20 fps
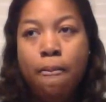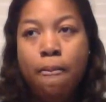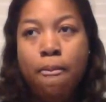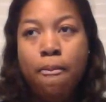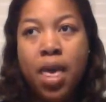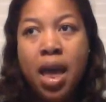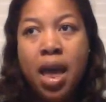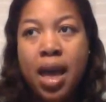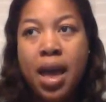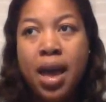
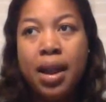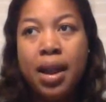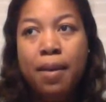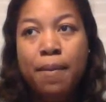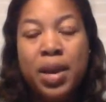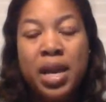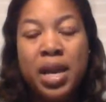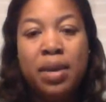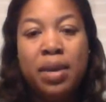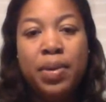had a
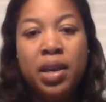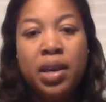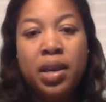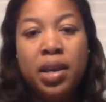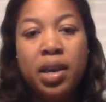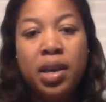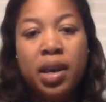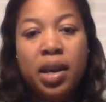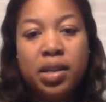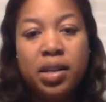baby
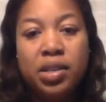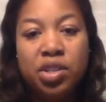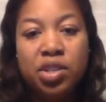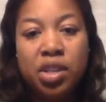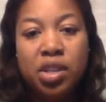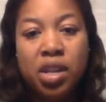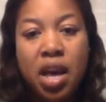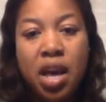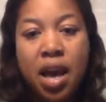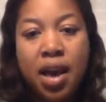in
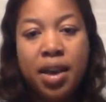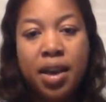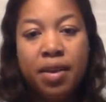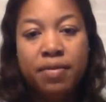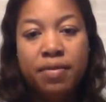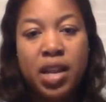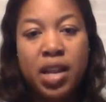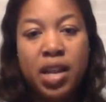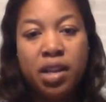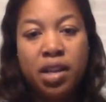July of
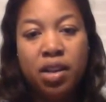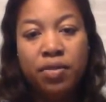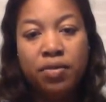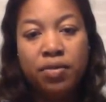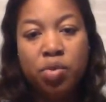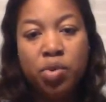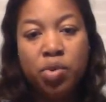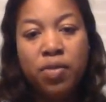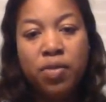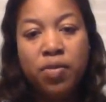
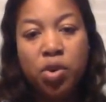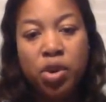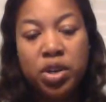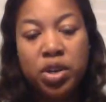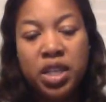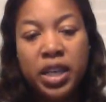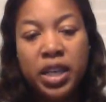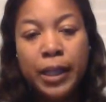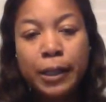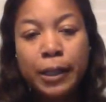
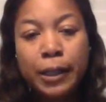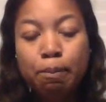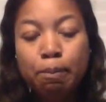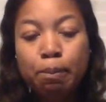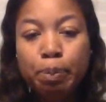2014,